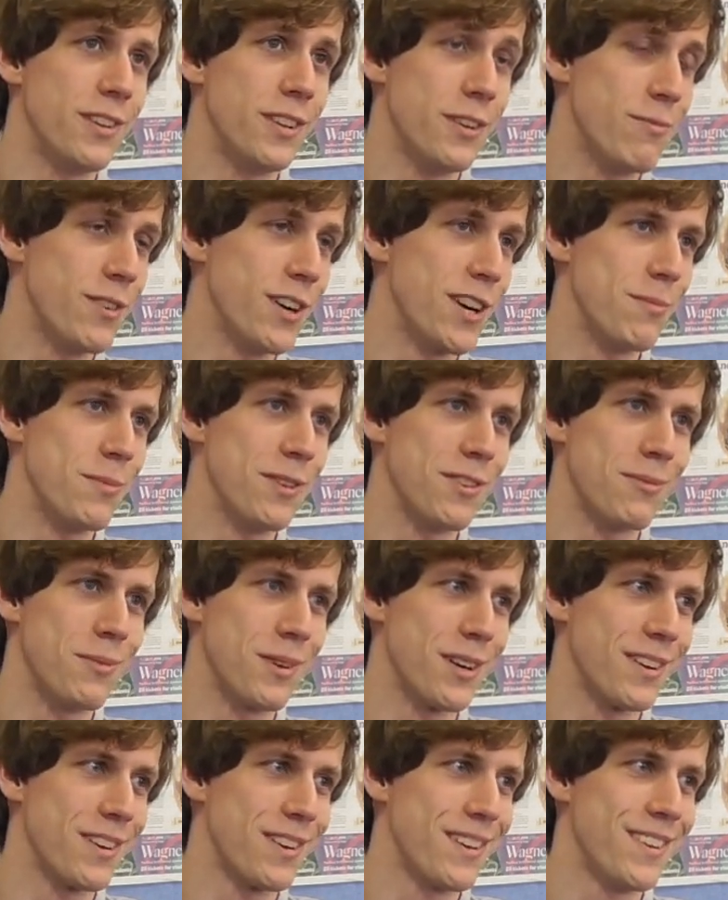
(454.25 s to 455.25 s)
an environment
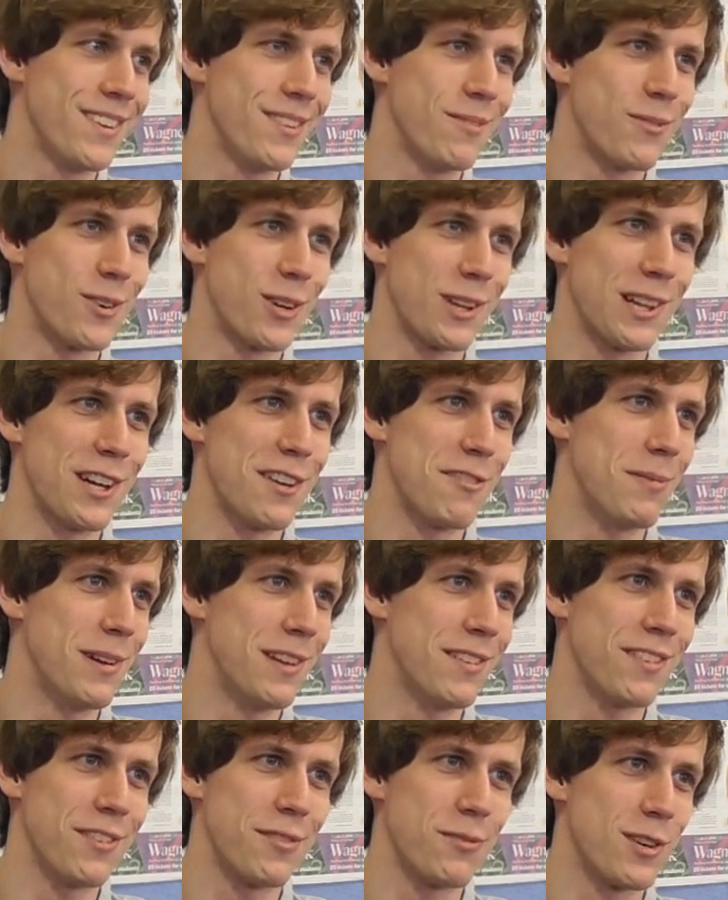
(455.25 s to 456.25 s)
where work-life
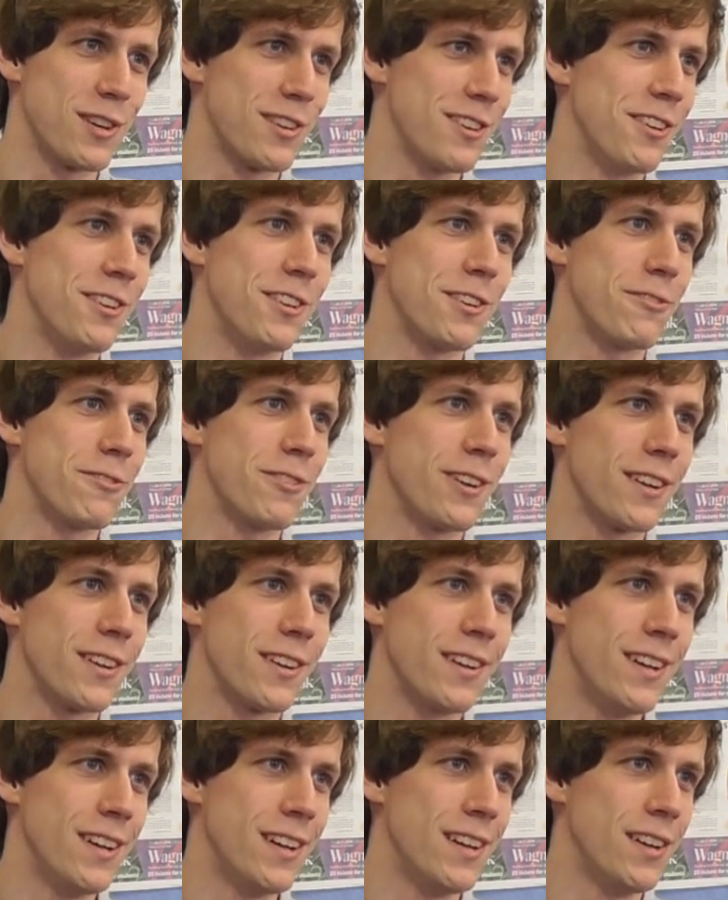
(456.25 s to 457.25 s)
balance is virtually not a thing.